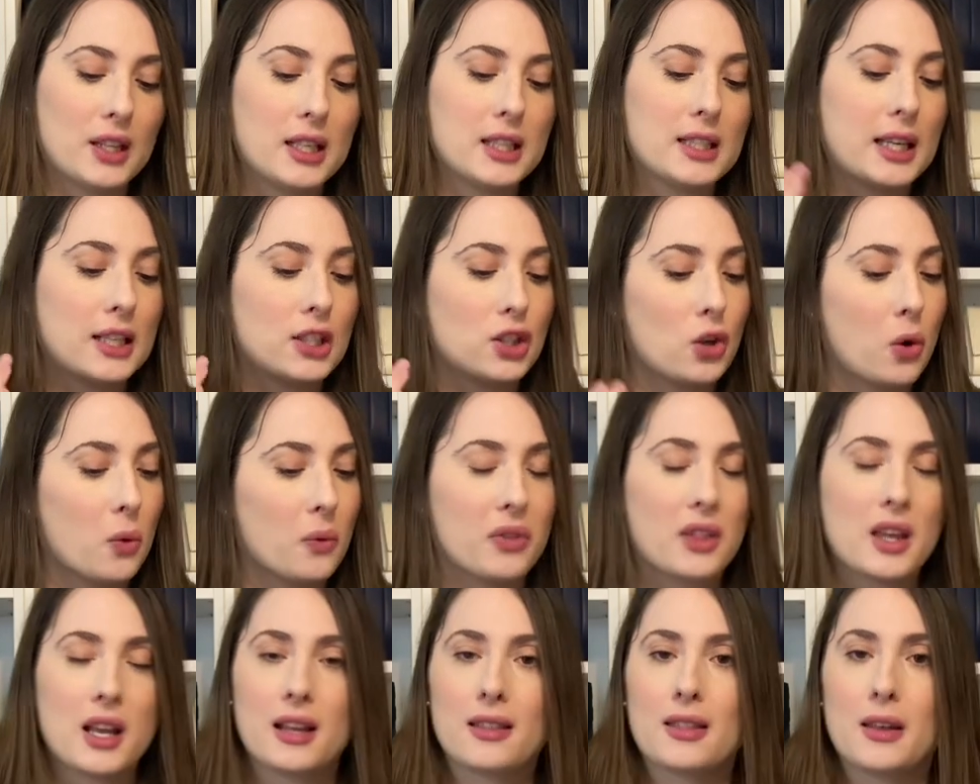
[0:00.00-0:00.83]
I don't
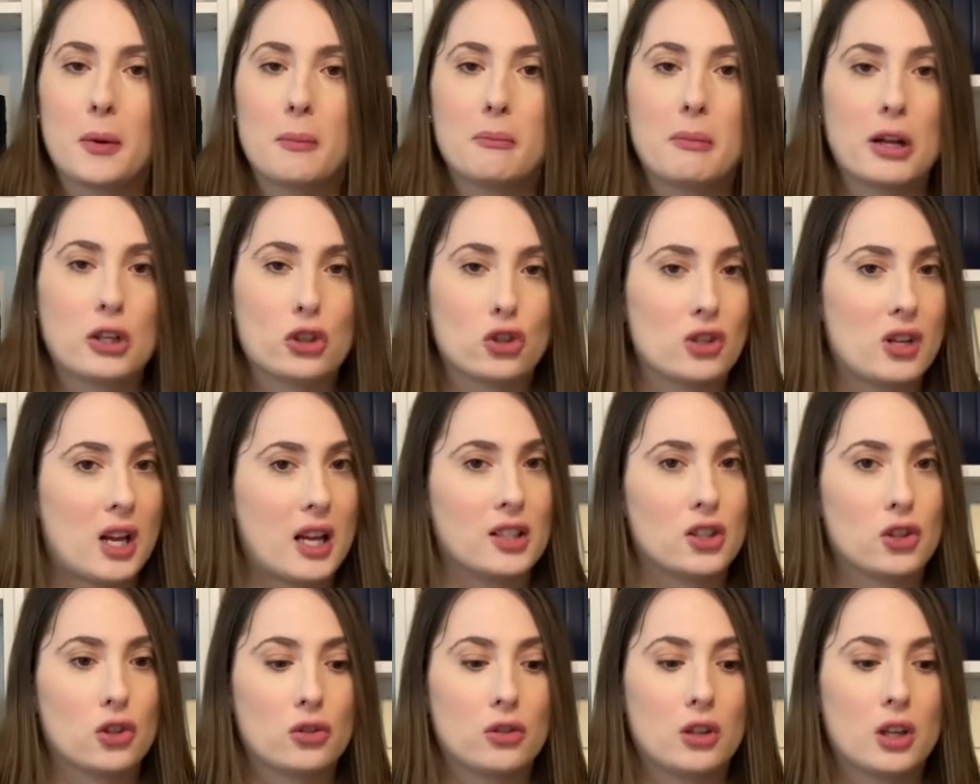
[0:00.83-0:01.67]
think they're much
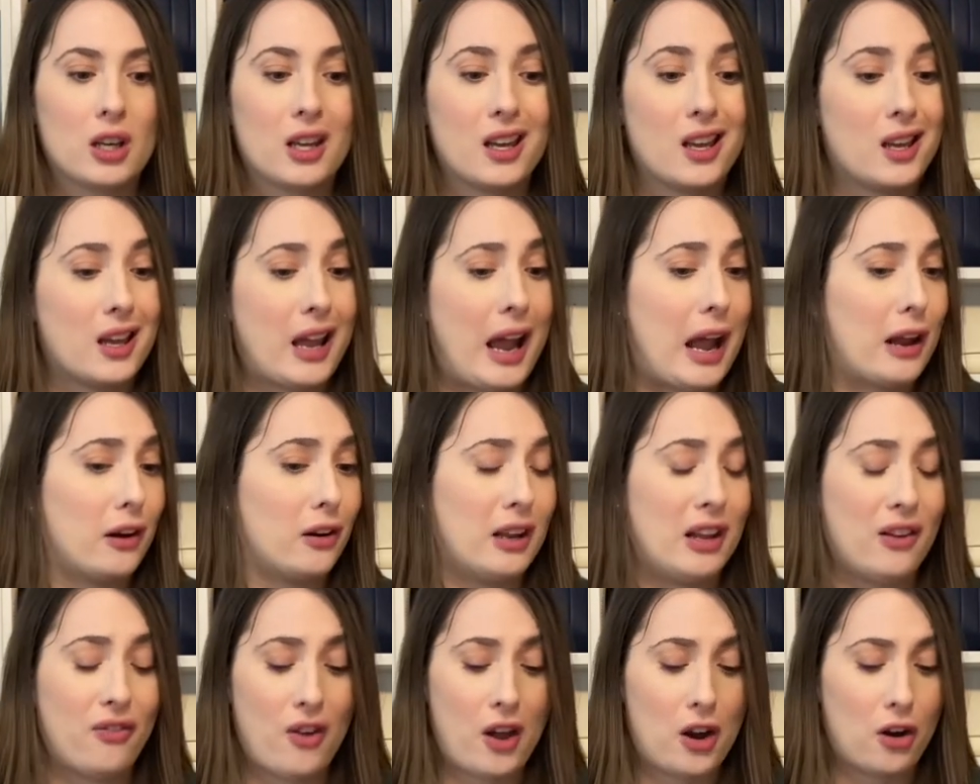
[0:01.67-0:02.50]
nicer looking,
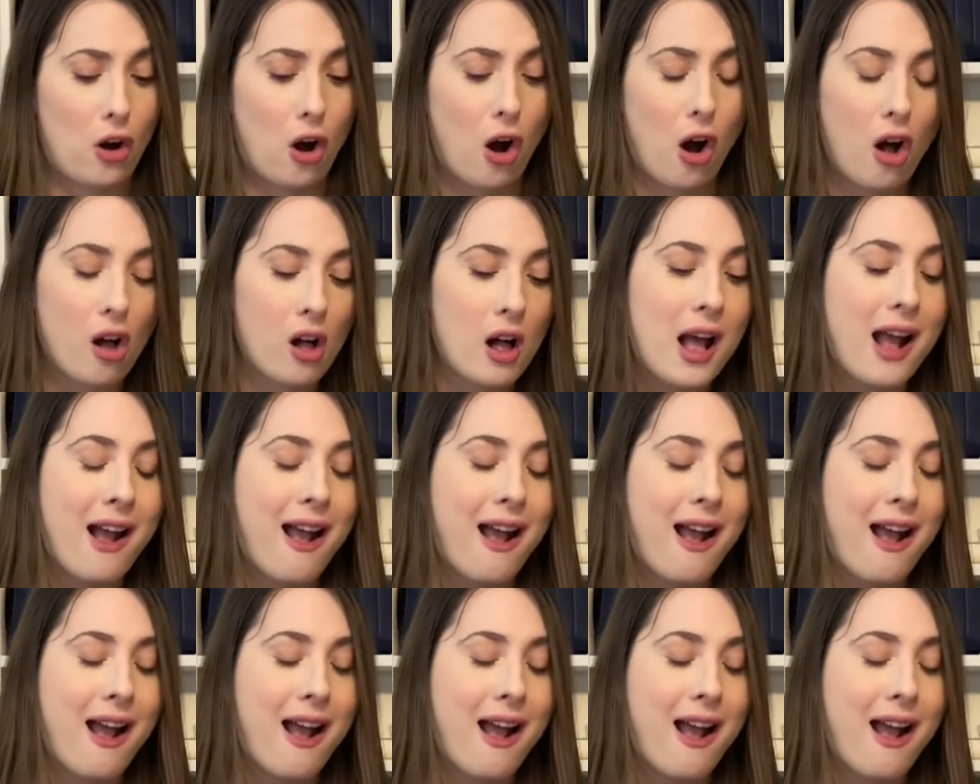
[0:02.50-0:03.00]
if at all.